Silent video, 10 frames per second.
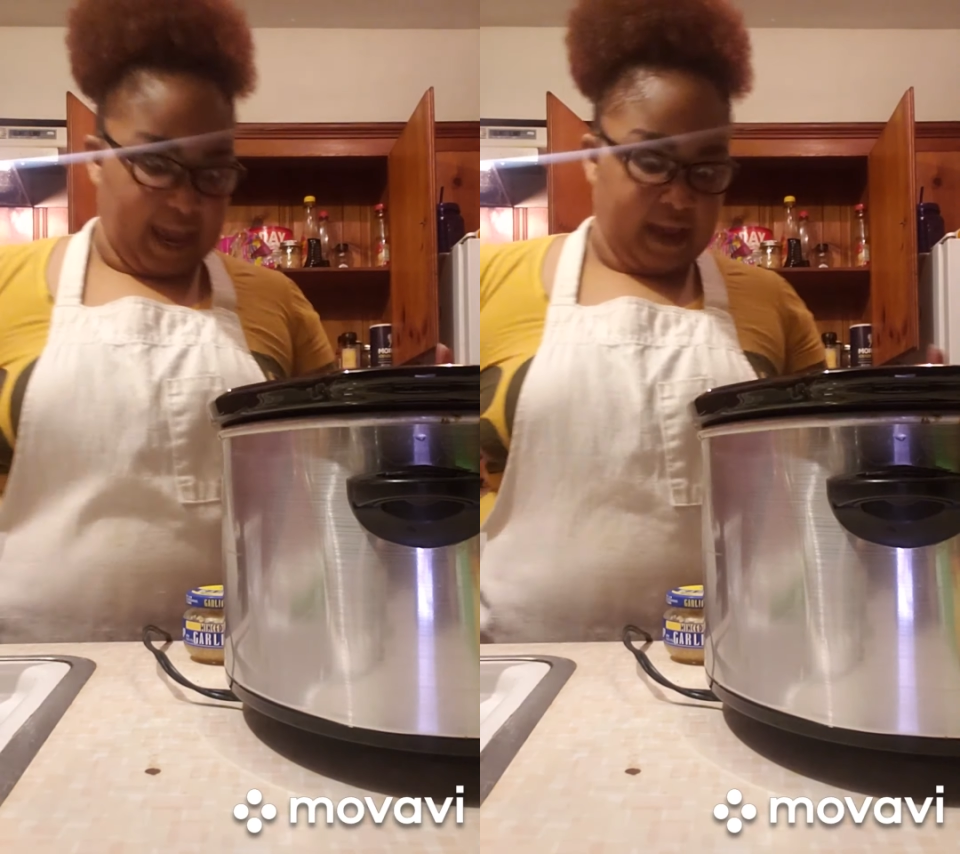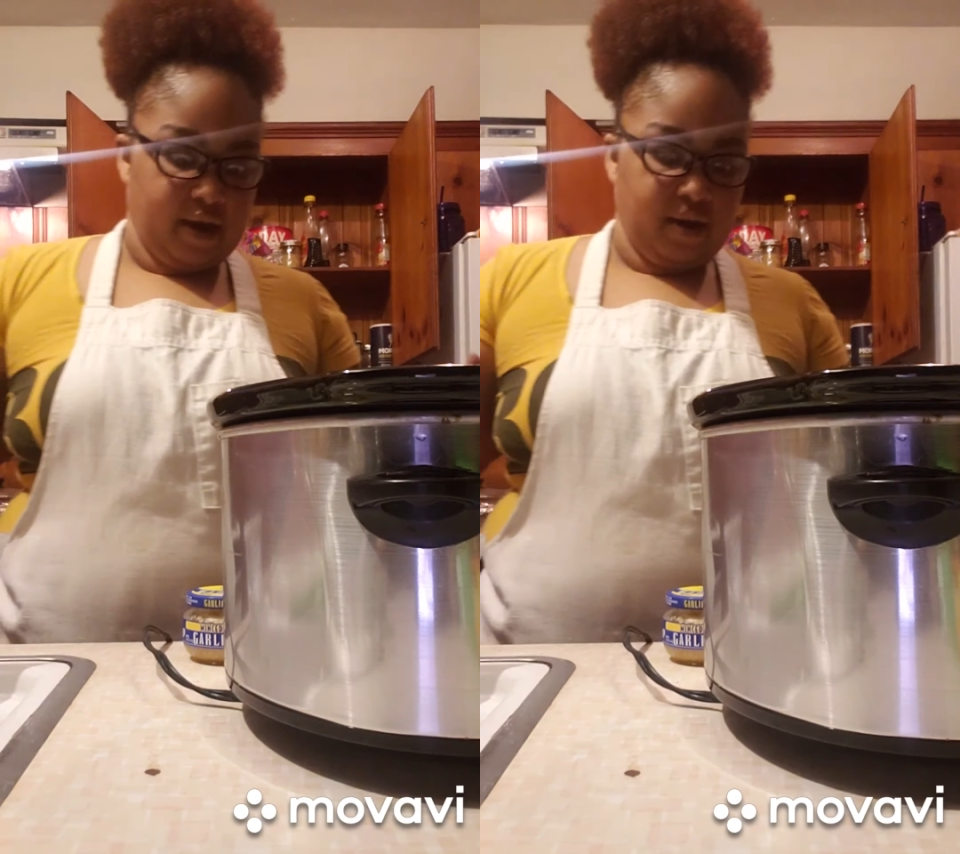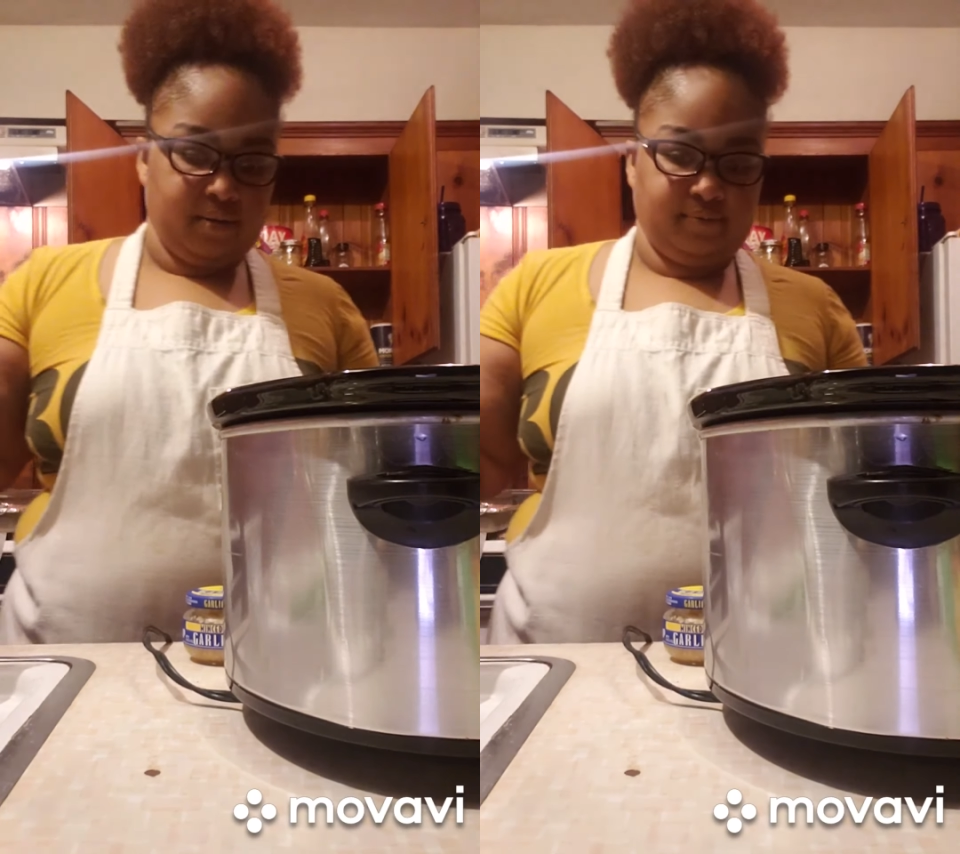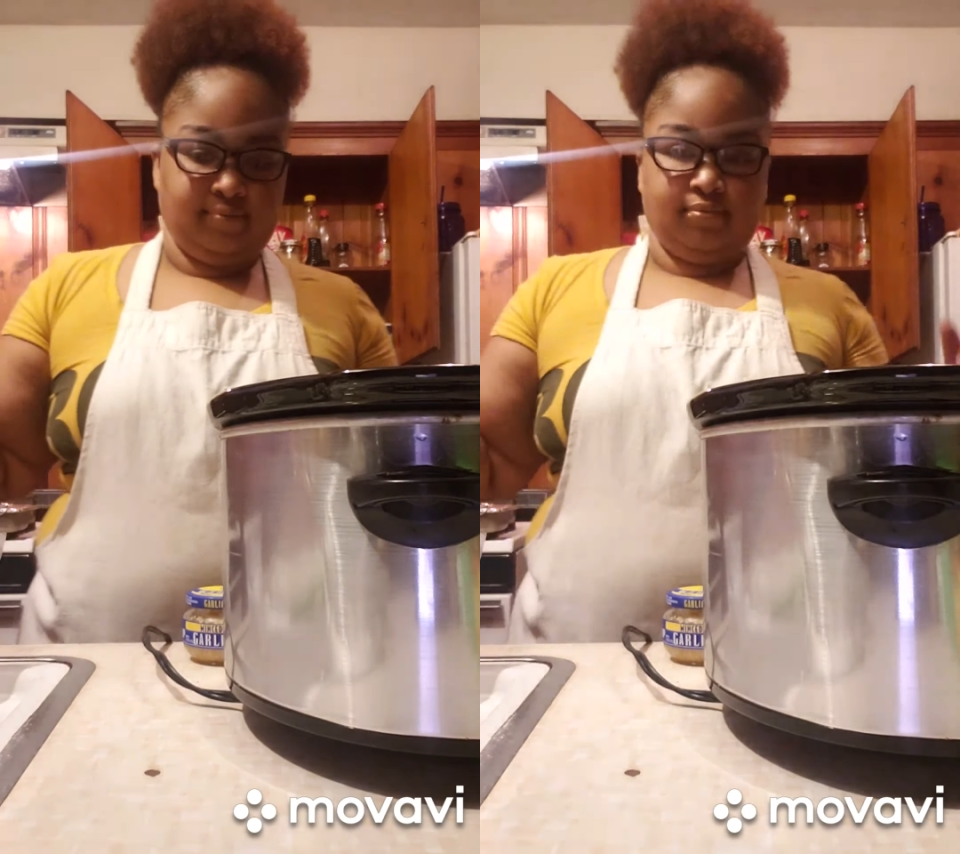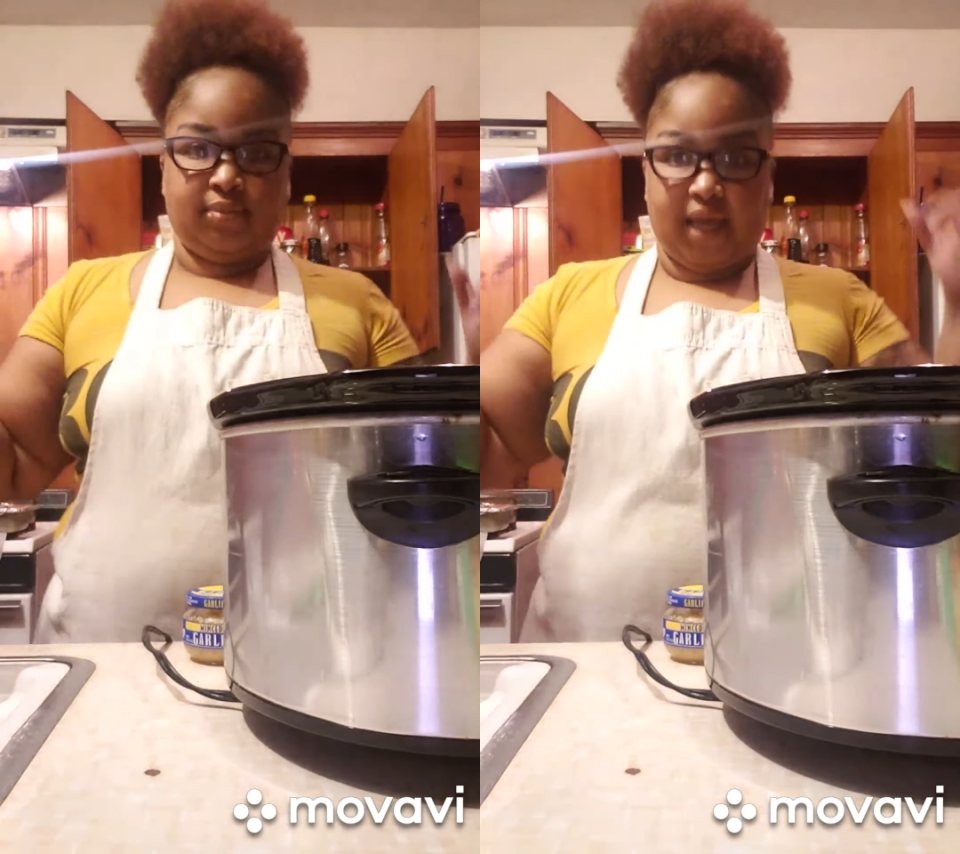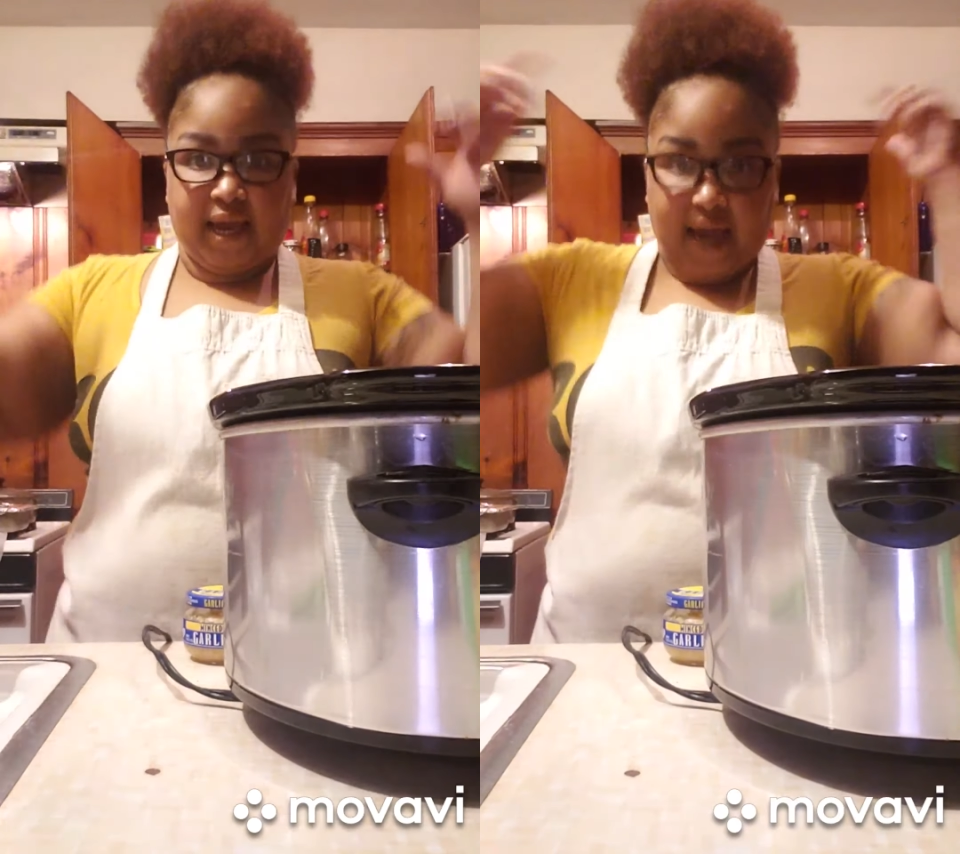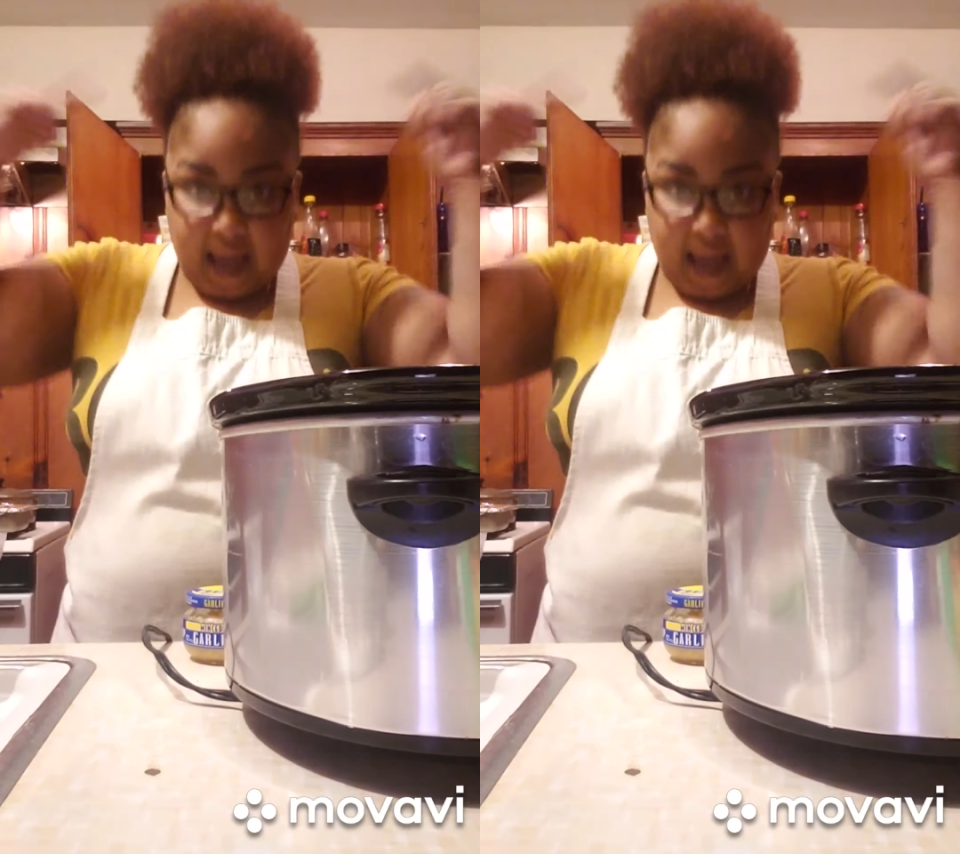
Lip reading: hair that